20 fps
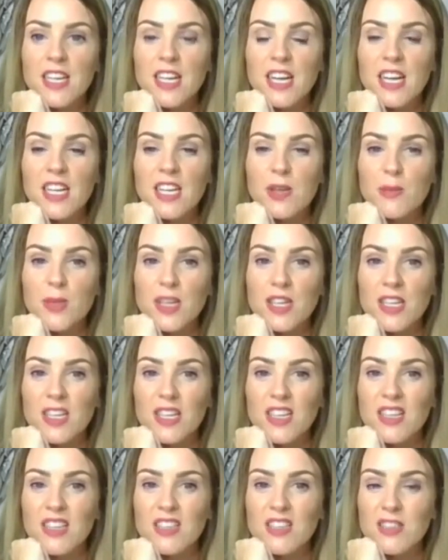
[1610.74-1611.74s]
And I'm like,
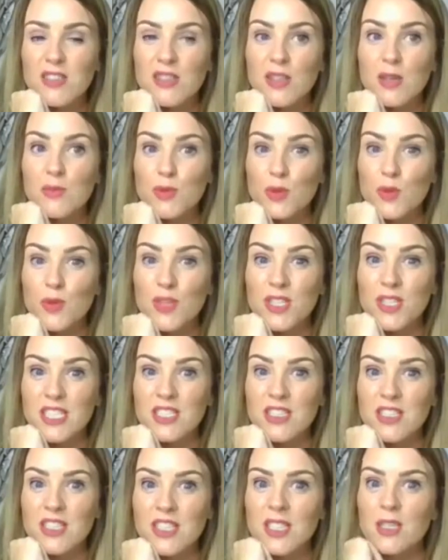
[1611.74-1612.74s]
oh, I'm
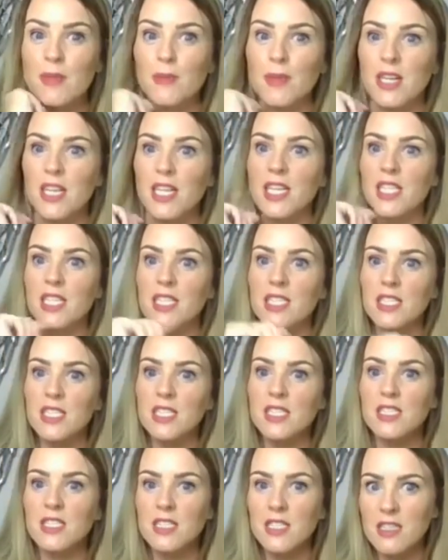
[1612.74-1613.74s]
29,
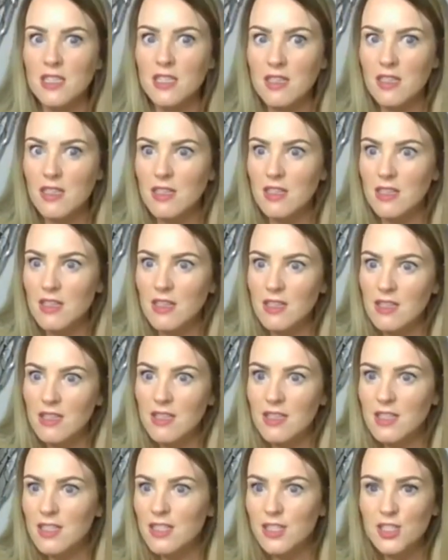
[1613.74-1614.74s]
please.
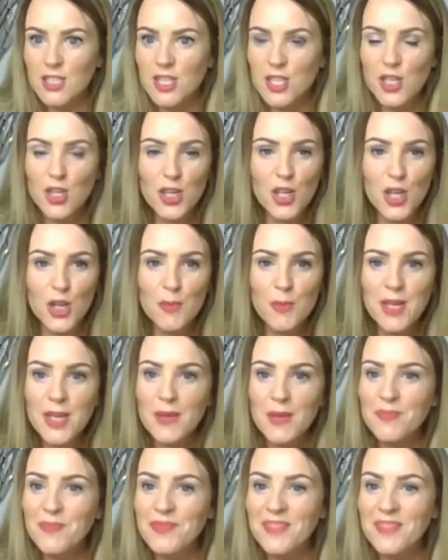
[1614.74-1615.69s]
Does he not know me?